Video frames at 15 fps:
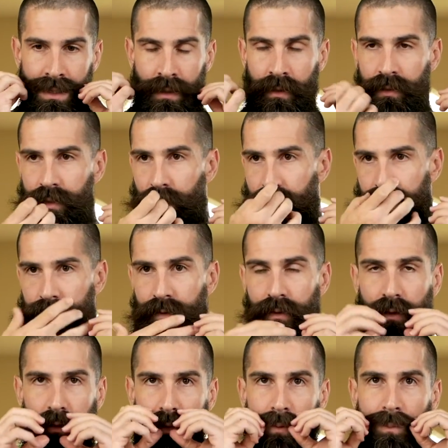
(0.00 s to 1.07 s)
because it gives it
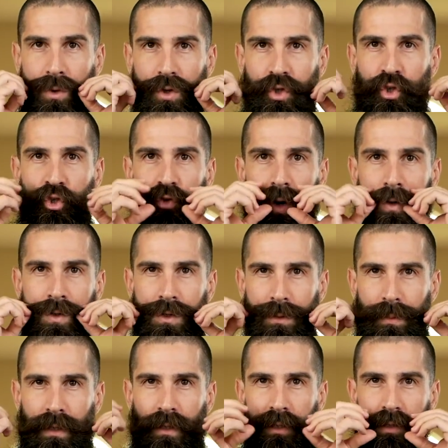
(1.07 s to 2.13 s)
a little more structure
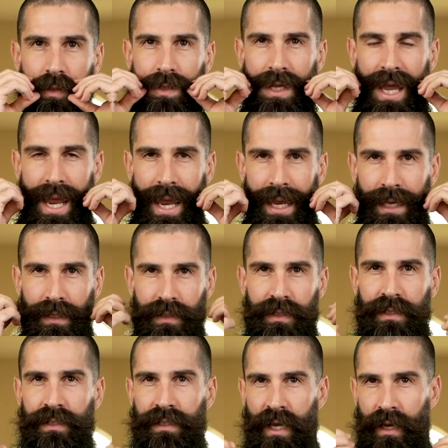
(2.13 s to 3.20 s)
because the
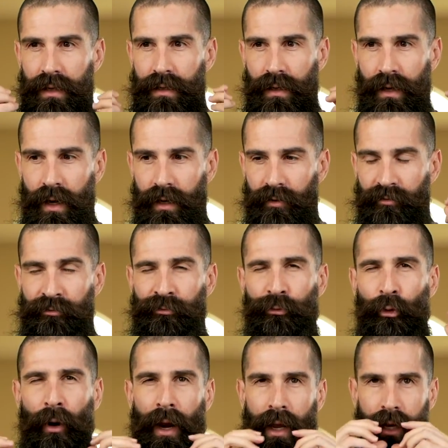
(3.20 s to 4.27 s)
ends tend to kind of
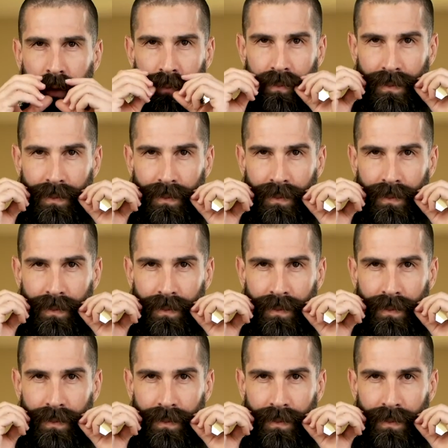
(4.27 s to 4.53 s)
fray.